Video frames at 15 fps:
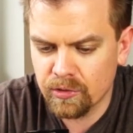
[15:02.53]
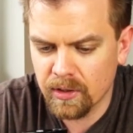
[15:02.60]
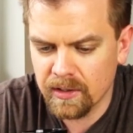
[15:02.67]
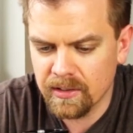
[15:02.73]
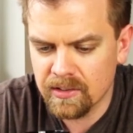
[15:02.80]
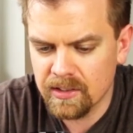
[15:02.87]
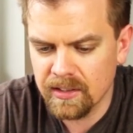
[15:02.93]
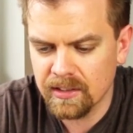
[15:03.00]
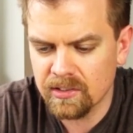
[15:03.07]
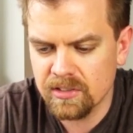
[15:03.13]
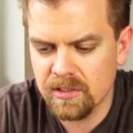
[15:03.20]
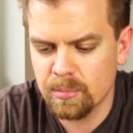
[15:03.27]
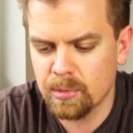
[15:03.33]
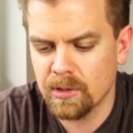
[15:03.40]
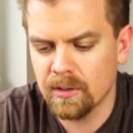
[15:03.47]
trying to take a
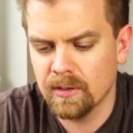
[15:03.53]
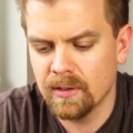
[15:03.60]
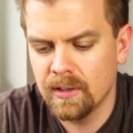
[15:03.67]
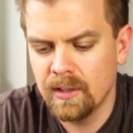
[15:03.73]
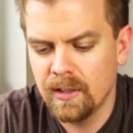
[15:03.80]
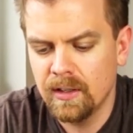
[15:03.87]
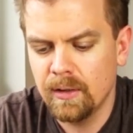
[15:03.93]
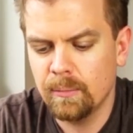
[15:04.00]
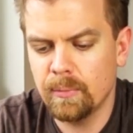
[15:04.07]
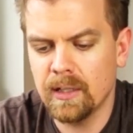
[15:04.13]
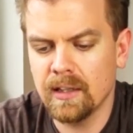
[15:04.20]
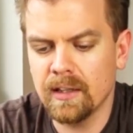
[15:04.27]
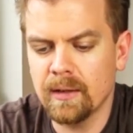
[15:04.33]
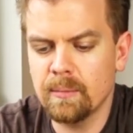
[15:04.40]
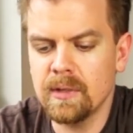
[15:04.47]
sip here,
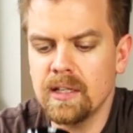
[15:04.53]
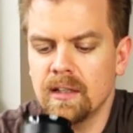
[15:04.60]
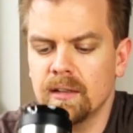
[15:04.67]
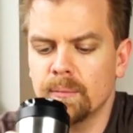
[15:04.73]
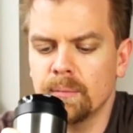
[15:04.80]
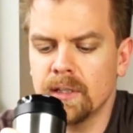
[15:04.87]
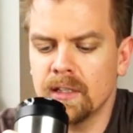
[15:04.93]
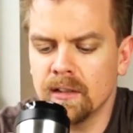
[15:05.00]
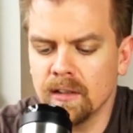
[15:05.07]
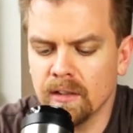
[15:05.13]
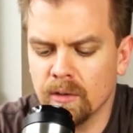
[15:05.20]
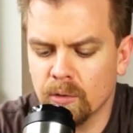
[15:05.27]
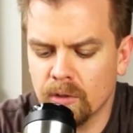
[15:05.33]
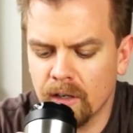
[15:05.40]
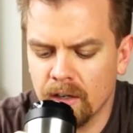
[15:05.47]
but let me be a
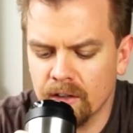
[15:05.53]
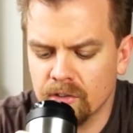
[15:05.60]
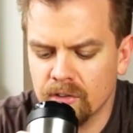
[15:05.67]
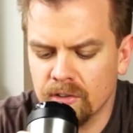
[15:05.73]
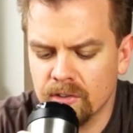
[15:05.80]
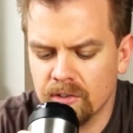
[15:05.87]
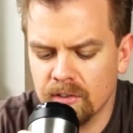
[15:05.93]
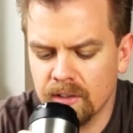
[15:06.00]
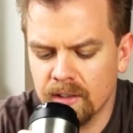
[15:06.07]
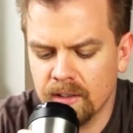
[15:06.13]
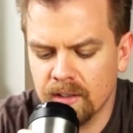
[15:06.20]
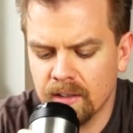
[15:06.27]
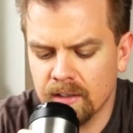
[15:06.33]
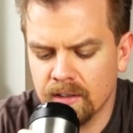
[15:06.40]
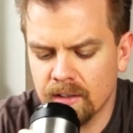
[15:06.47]
little cautious
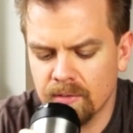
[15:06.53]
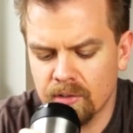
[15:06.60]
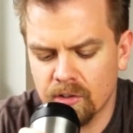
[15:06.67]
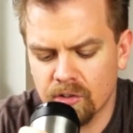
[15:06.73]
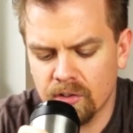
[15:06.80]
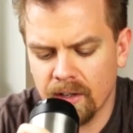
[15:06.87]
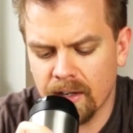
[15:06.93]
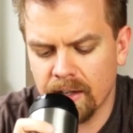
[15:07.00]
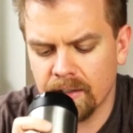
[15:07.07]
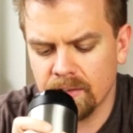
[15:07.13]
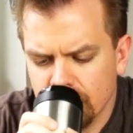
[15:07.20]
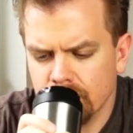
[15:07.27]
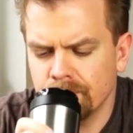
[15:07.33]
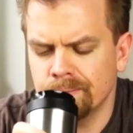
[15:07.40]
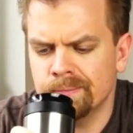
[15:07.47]
and give it a shot.
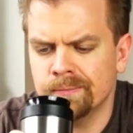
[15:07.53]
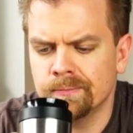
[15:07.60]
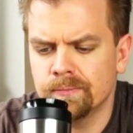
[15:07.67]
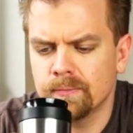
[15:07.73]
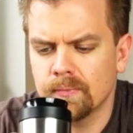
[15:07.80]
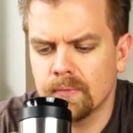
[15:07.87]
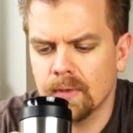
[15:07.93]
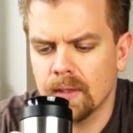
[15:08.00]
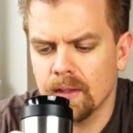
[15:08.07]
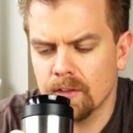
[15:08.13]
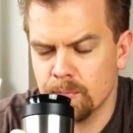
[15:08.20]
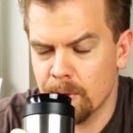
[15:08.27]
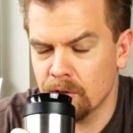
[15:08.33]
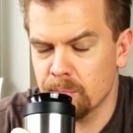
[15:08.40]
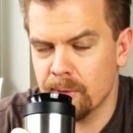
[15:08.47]
It
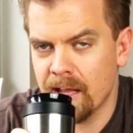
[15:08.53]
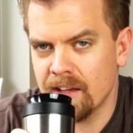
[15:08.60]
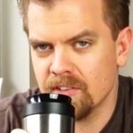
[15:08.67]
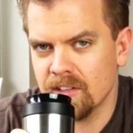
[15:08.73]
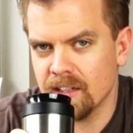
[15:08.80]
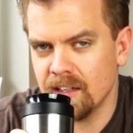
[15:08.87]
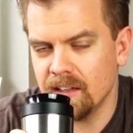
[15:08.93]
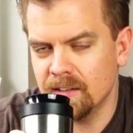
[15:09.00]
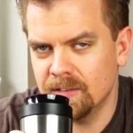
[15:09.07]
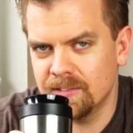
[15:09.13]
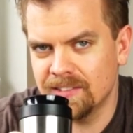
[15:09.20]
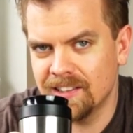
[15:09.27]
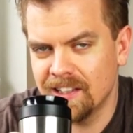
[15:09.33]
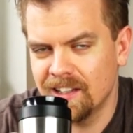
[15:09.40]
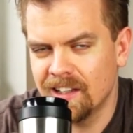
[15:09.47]
smells plasticky.
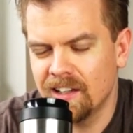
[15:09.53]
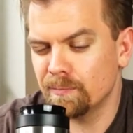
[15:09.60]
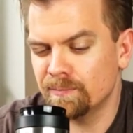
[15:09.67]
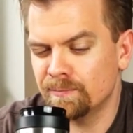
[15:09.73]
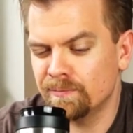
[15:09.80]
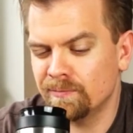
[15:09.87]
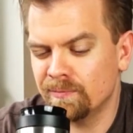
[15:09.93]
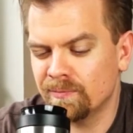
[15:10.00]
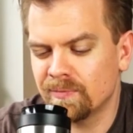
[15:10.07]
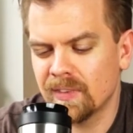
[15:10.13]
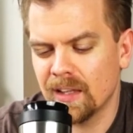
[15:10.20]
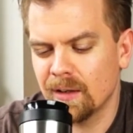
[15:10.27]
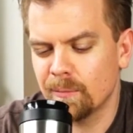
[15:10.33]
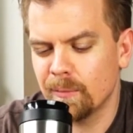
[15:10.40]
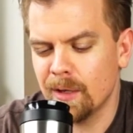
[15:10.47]

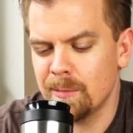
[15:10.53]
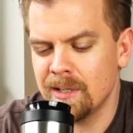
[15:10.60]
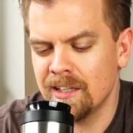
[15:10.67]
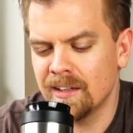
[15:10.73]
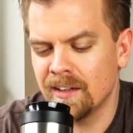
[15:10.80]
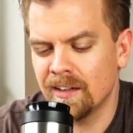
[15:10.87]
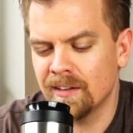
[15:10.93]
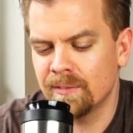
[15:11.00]
Maybe